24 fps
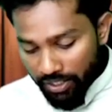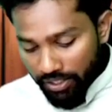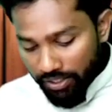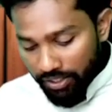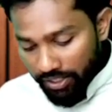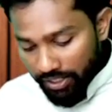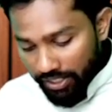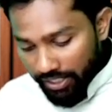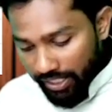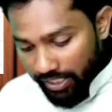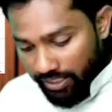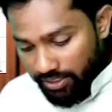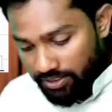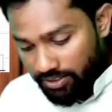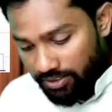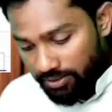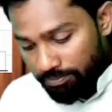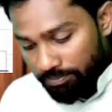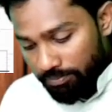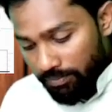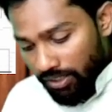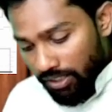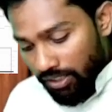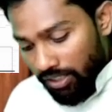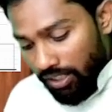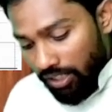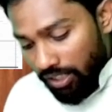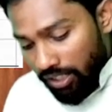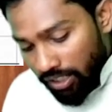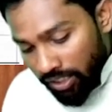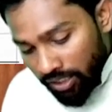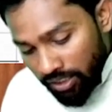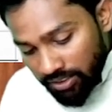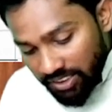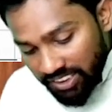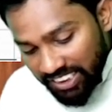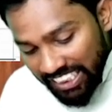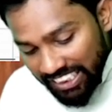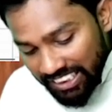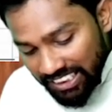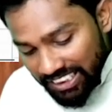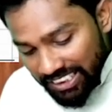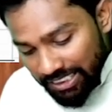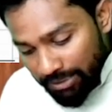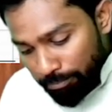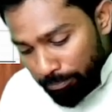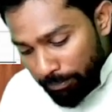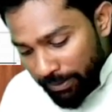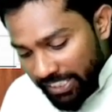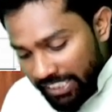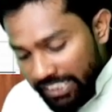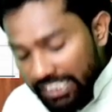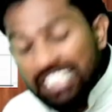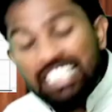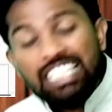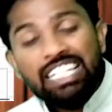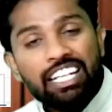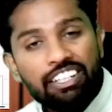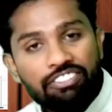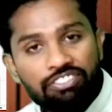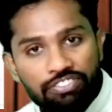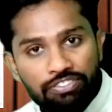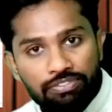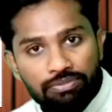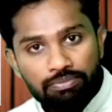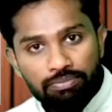Next, section B and F.